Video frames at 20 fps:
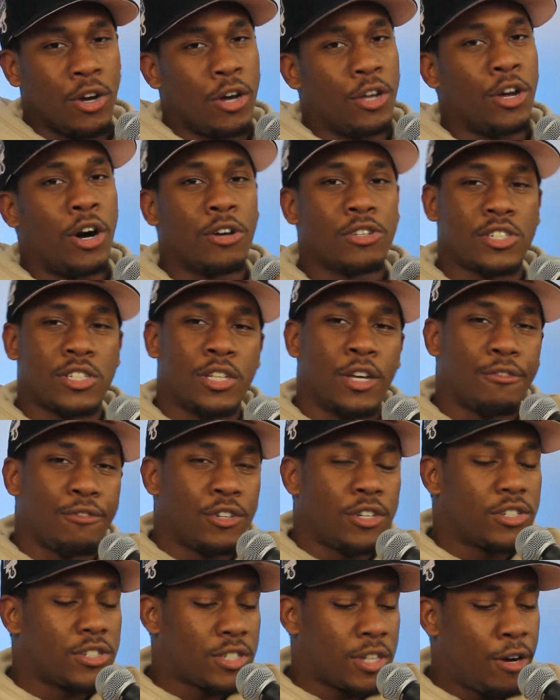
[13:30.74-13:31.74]
Y'all see it for
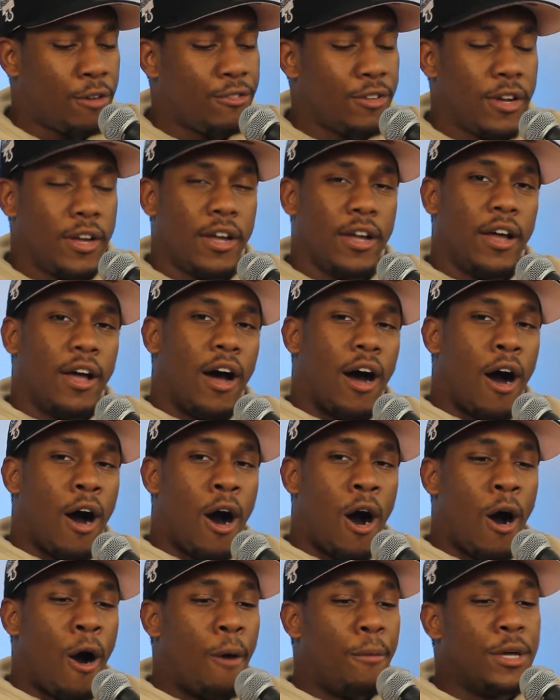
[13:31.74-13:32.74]
yourself.
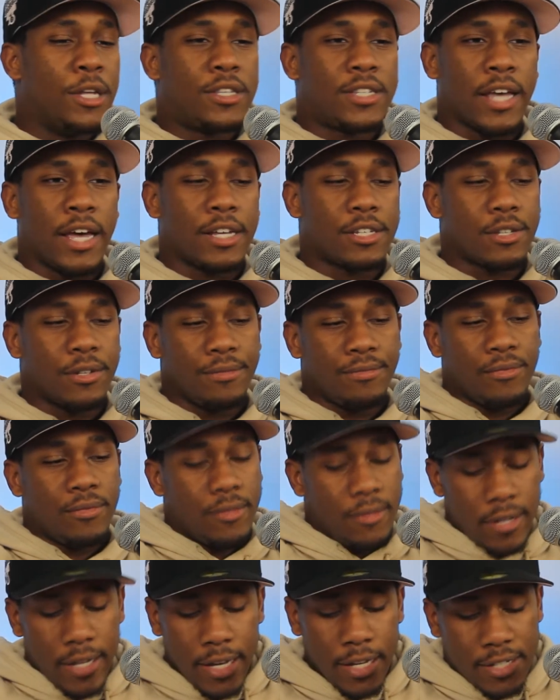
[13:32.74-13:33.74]
He takes
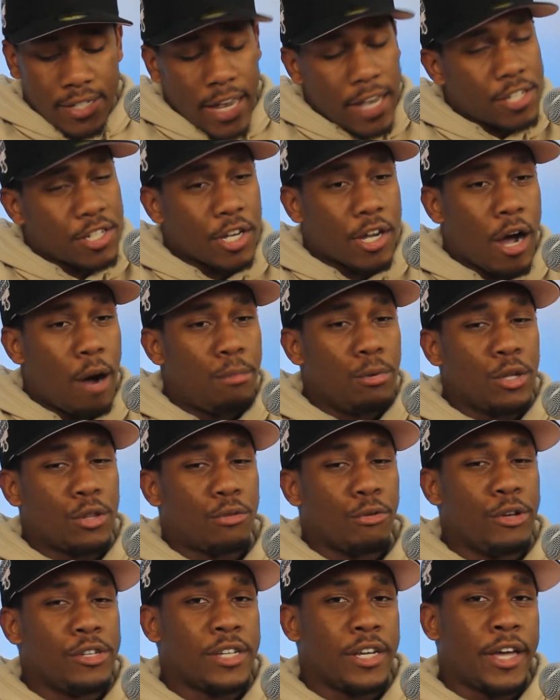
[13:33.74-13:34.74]
a couple of
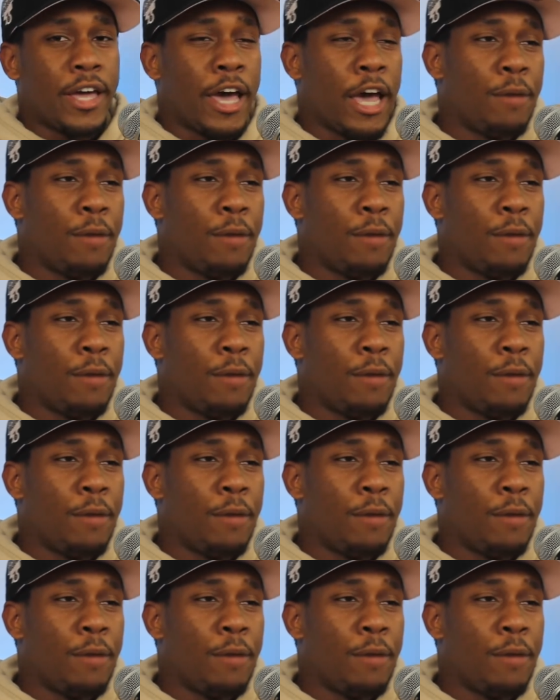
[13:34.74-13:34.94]
threes a game,